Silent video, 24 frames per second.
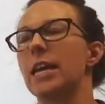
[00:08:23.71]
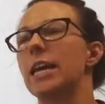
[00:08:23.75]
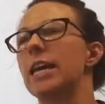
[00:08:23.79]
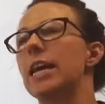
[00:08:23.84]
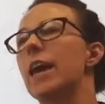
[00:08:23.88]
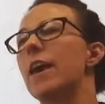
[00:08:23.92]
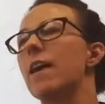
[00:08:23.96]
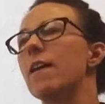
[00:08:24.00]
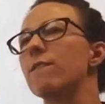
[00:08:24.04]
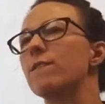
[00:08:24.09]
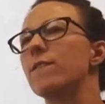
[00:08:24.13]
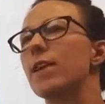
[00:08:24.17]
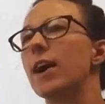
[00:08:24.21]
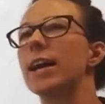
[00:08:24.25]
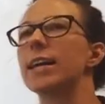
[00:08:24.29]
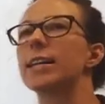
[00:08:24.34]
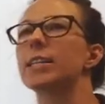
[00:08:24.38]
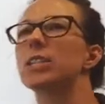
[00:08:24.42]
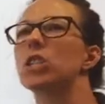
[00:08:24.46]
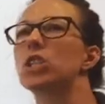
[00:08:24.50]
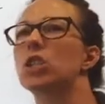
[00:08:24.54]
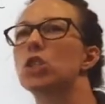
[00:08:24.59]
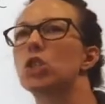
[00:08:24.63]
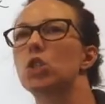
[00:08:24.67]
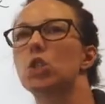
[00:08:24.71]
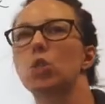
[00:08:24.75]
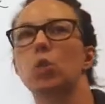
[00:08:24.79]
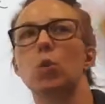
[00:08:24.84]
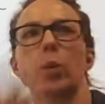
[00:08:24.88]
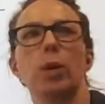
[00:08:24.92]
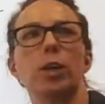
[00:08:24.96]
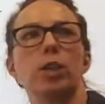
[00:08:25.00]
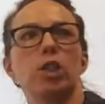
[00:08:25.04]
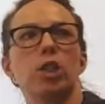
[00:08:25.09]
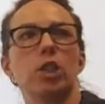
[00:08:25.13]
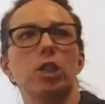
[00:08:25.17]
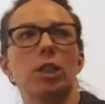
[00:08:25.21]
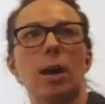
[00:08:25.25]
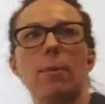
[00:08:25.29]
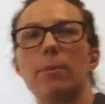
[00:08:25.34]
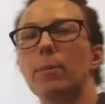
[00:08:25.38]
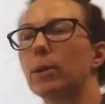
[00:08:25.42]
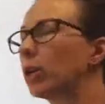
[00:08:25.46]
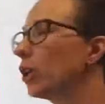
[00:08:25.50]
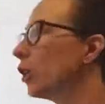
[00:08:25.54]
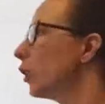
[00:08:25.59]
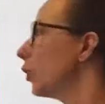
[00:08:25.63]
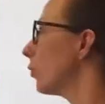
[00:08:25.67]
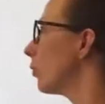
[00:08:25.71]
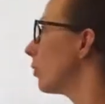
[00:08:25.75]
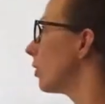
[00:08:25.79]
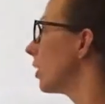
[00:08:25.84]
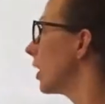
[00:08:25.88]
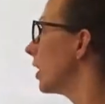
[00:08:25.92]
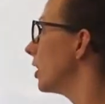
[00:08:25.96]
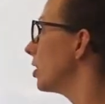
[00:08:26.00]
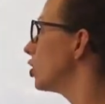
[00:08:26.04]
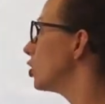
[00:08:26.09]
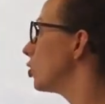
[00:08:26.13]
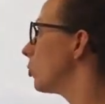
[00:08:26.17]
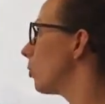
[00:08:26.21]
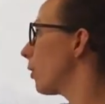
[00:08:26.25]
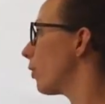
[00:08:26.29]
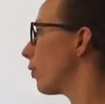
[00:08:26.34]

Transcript: If I squish that balloon into